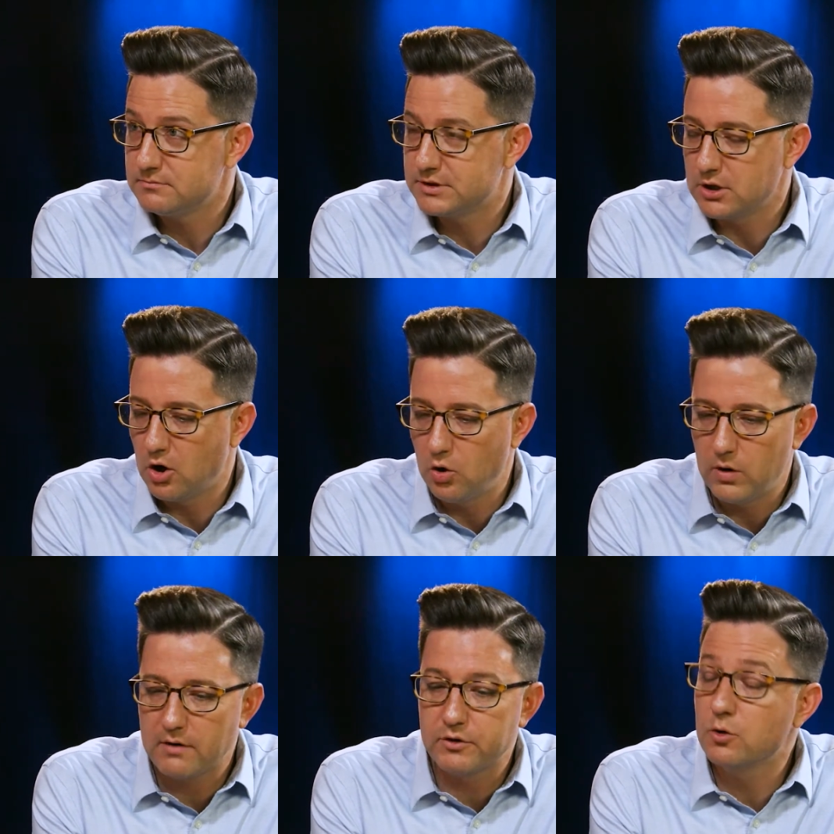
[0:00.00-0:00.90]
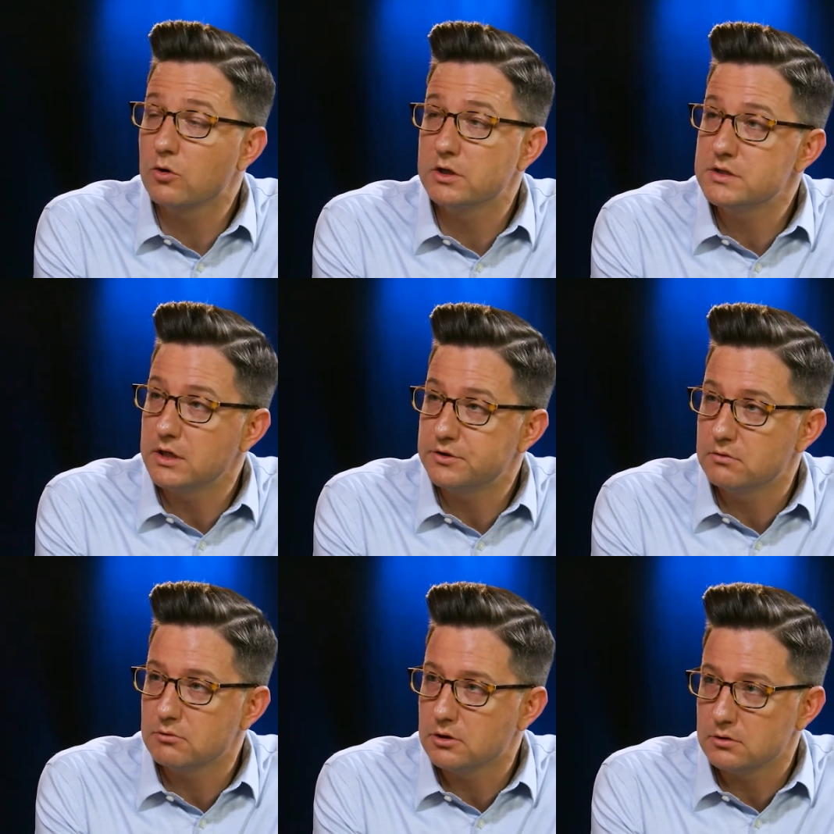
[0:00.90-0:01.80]
So every
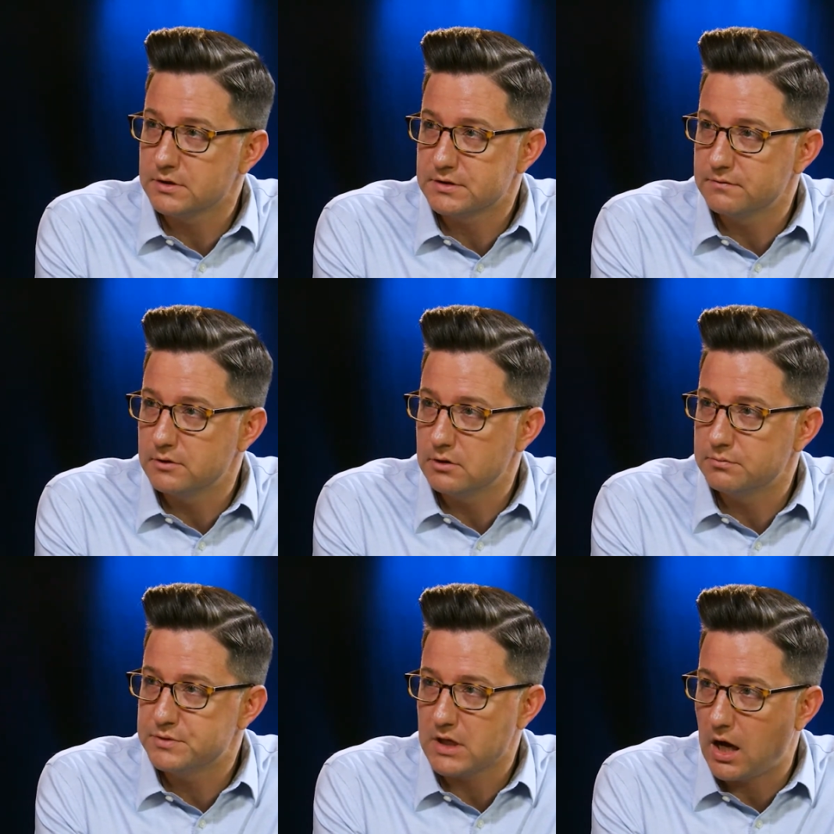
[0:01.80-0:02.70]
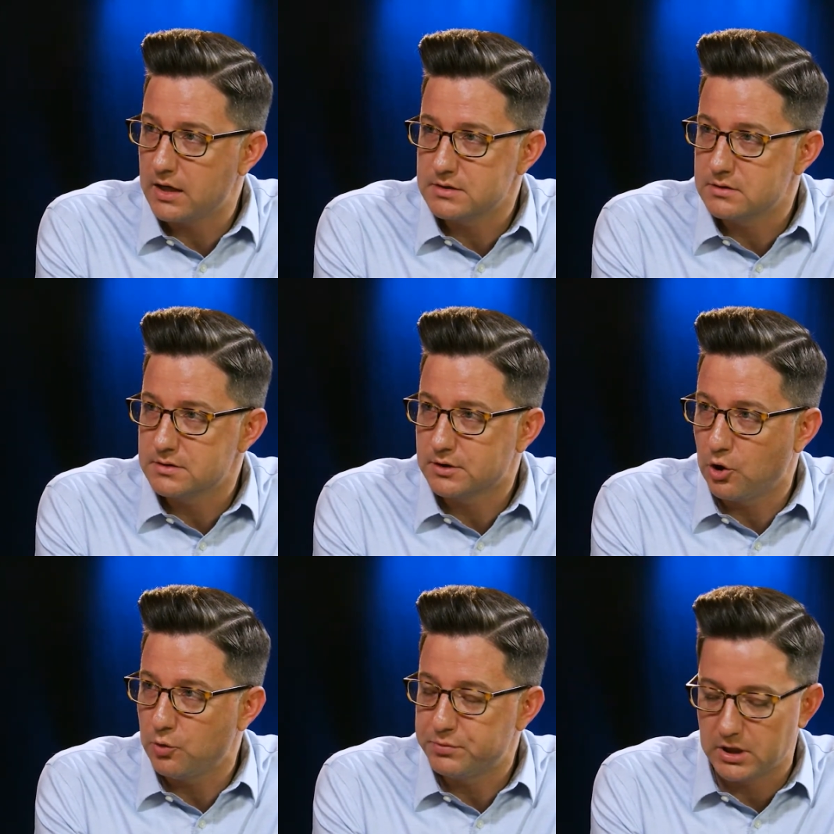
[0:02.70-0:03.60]
organization, regardless of their size and
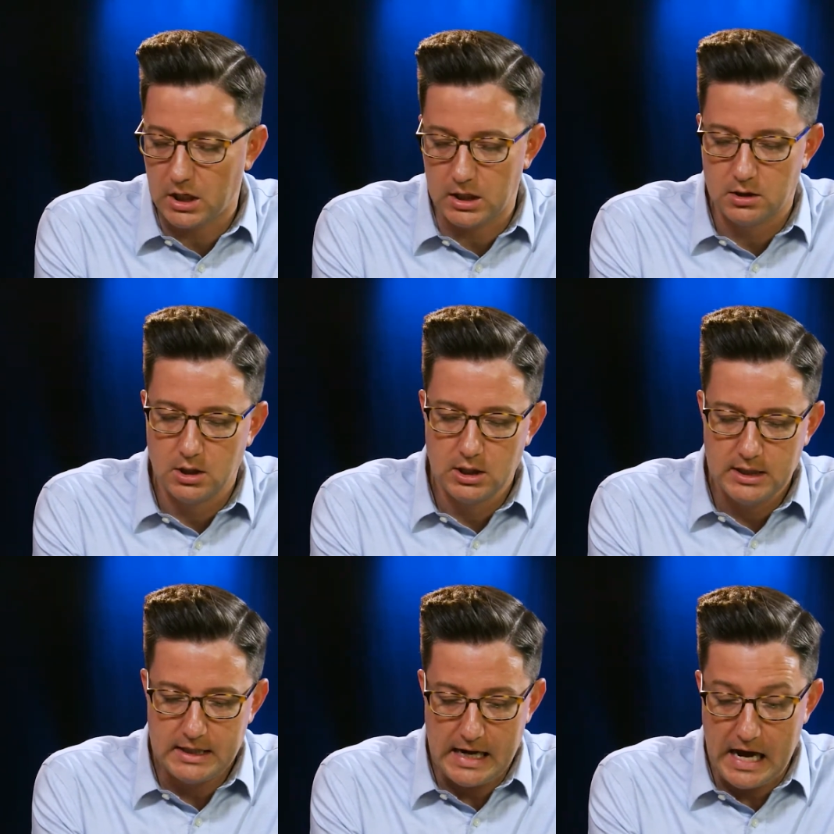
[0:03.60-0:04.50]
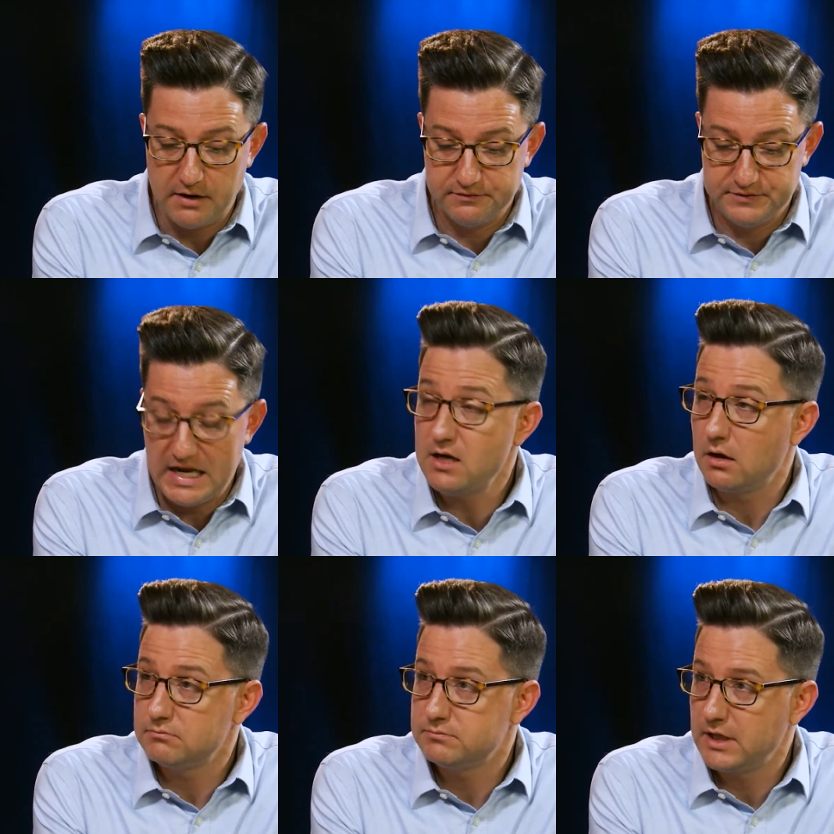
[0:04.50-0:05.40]
scope, they have data.